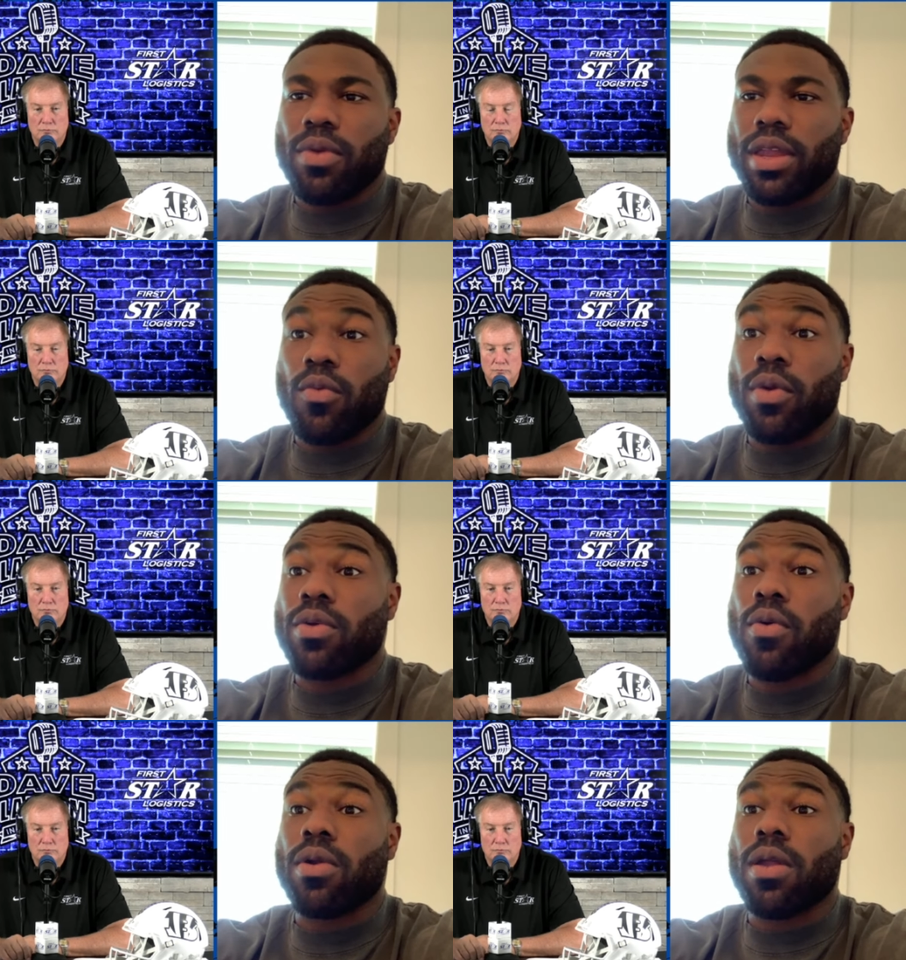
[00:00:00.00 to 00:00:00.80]
Speaker 1: in a
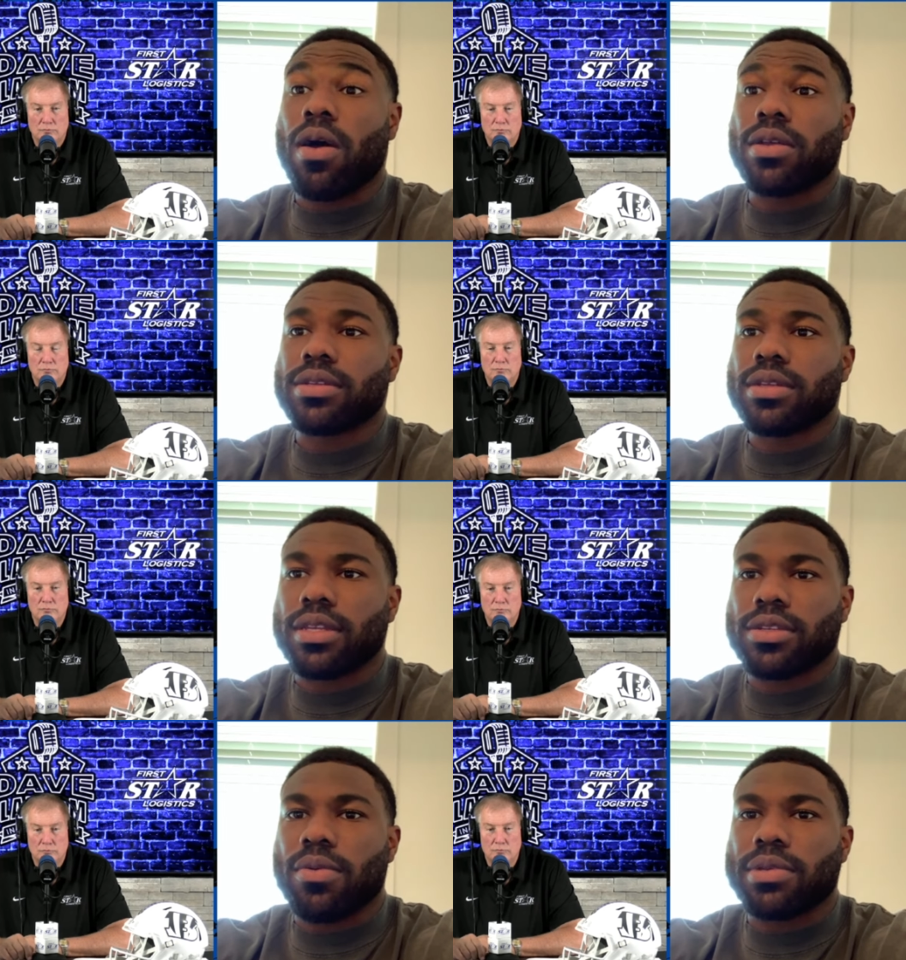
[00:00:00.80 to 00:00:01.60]
win or a loss,
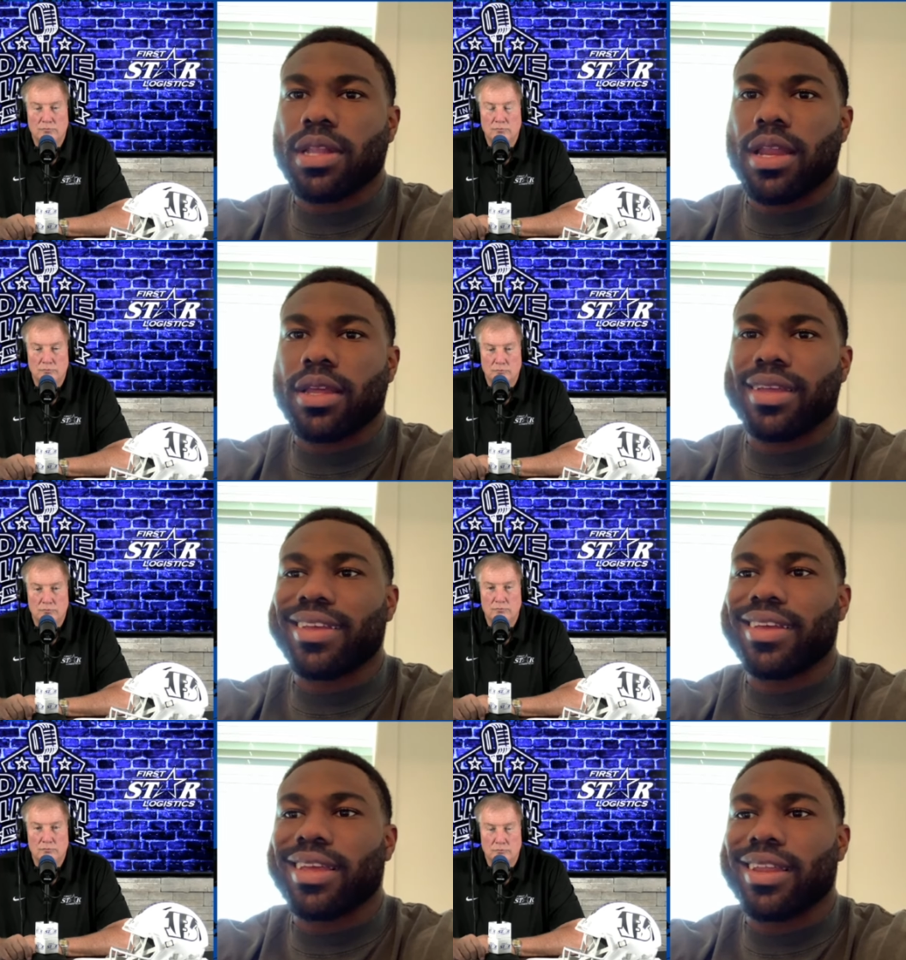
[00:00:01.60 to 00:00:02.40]
there's always a lot of
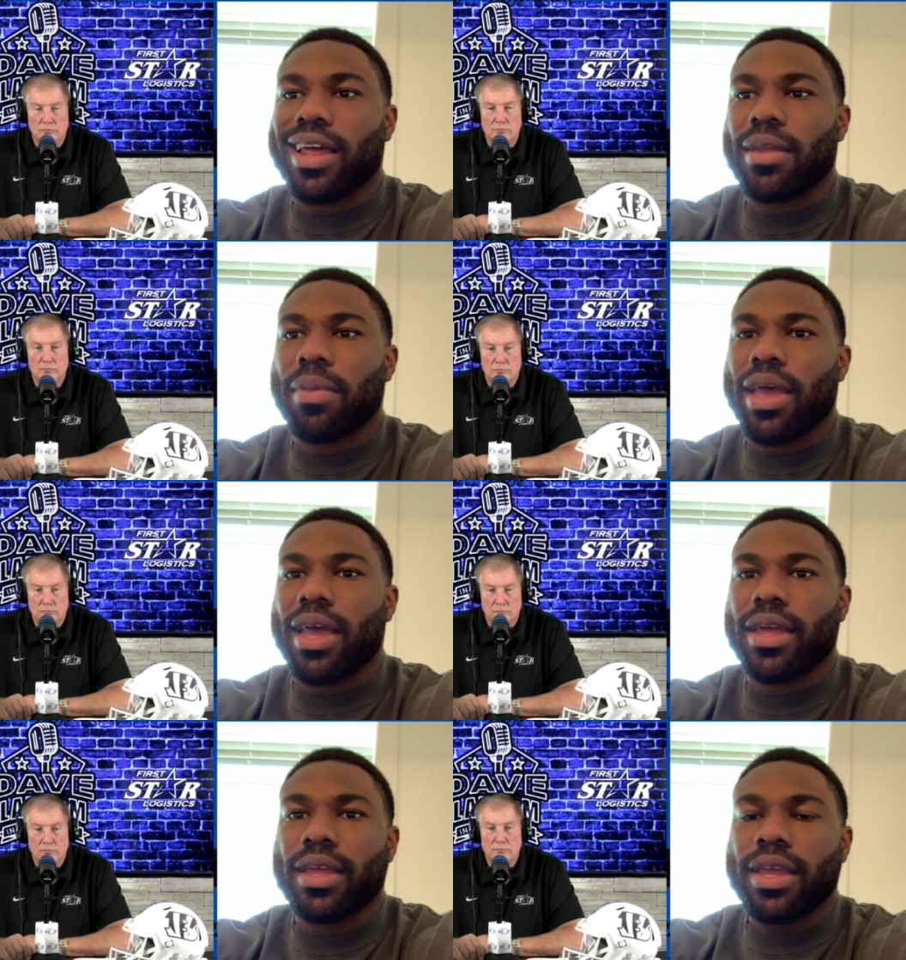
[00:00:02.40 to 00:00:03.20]
good and a lot of
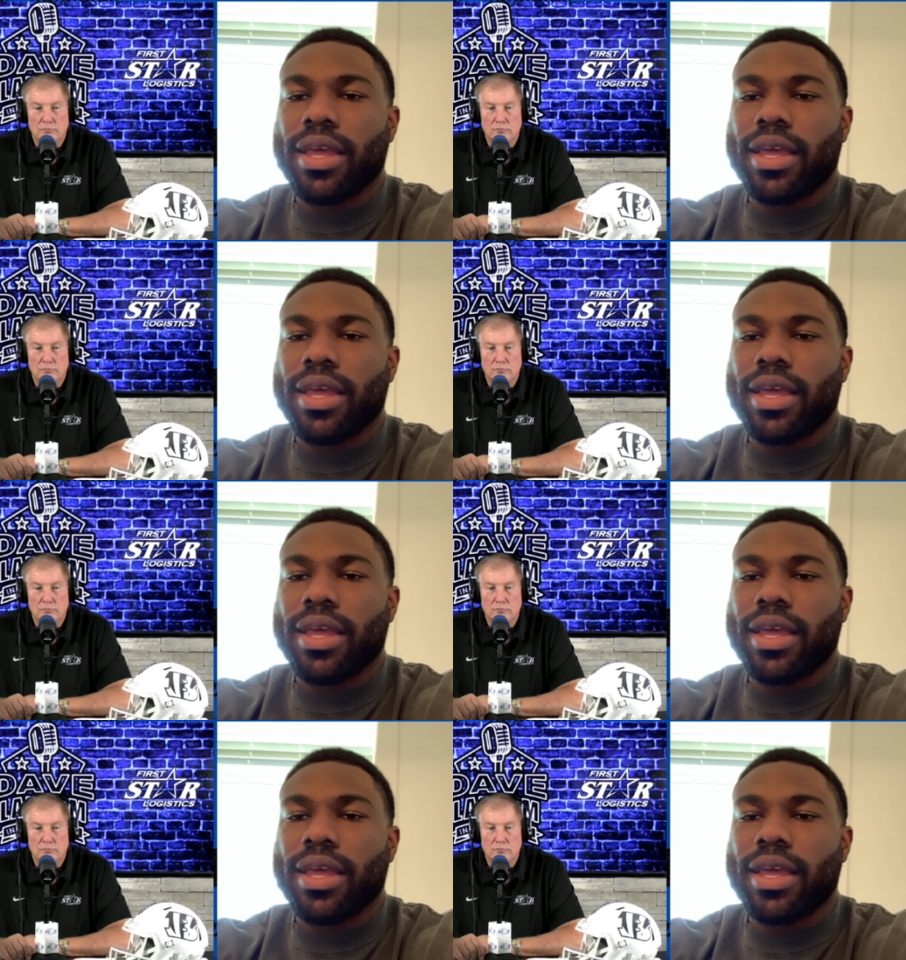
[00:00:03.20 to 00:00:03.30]
bad